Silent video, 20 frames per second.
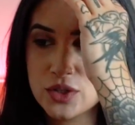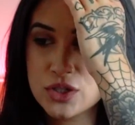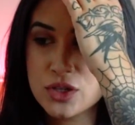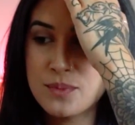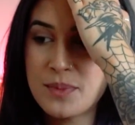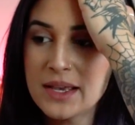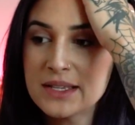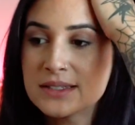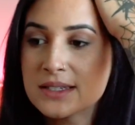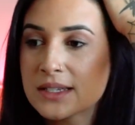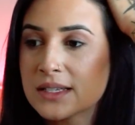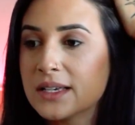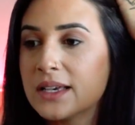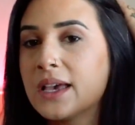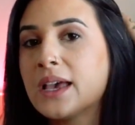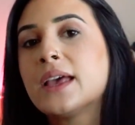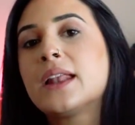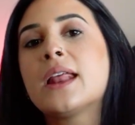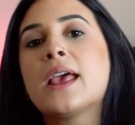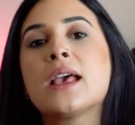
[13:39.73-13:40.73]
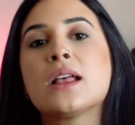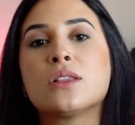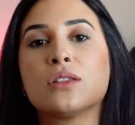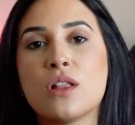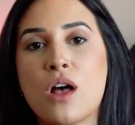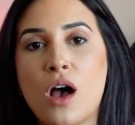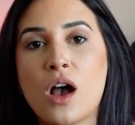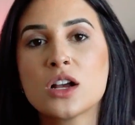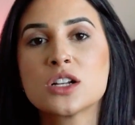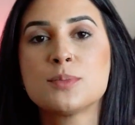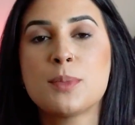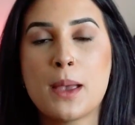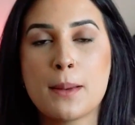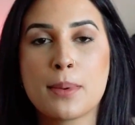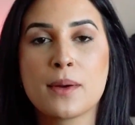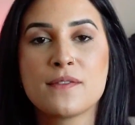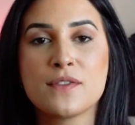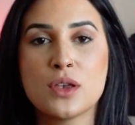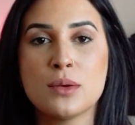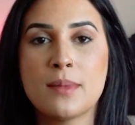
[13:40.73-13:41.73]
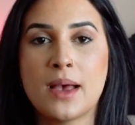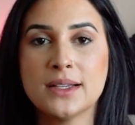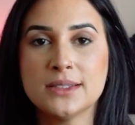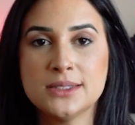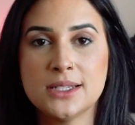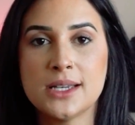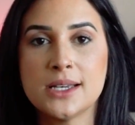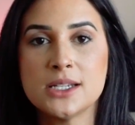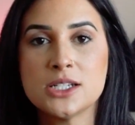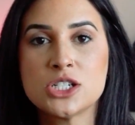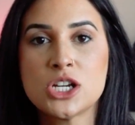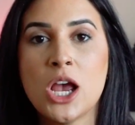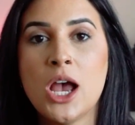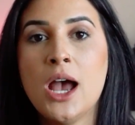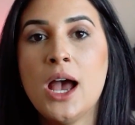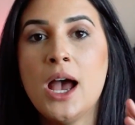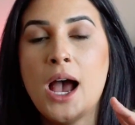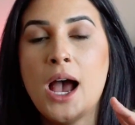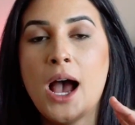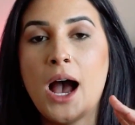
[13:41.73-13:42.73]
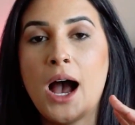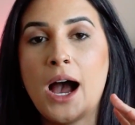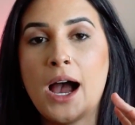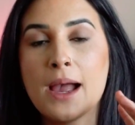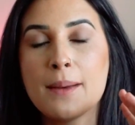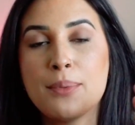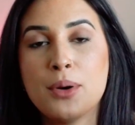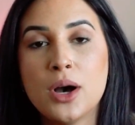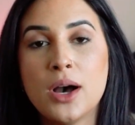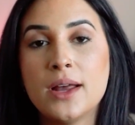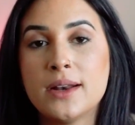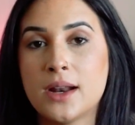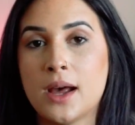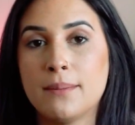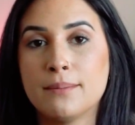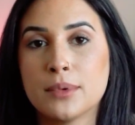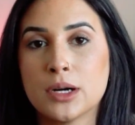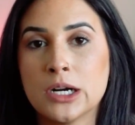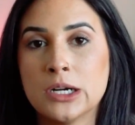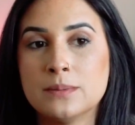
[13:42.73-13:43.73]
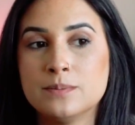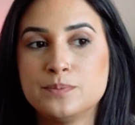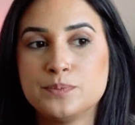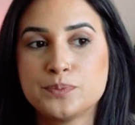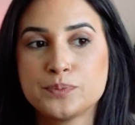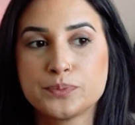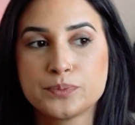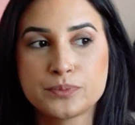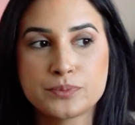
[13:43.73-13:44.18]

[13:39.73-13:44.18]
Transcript: So basically in a locked pay-per-view message, I put a number.